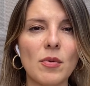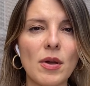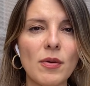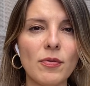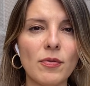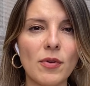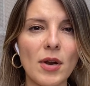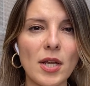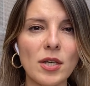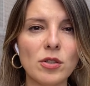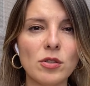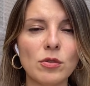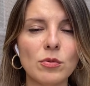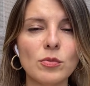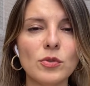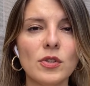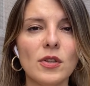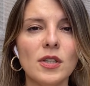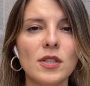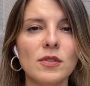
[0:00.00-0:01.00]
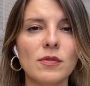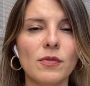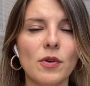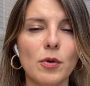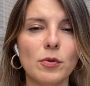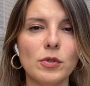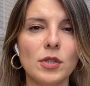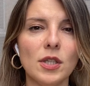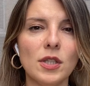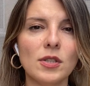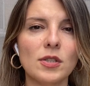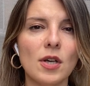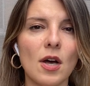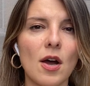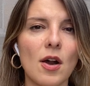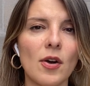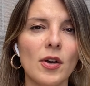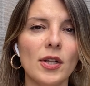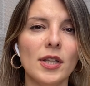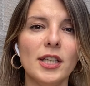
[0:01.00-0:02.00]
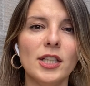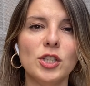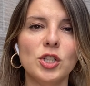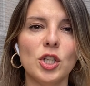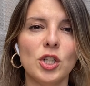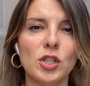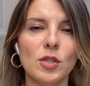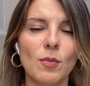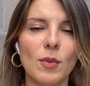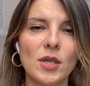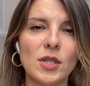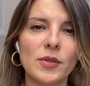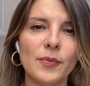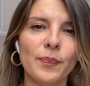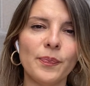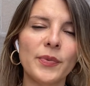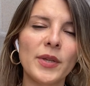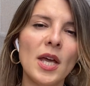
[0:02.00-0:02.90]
referendums, these votings are legitimate.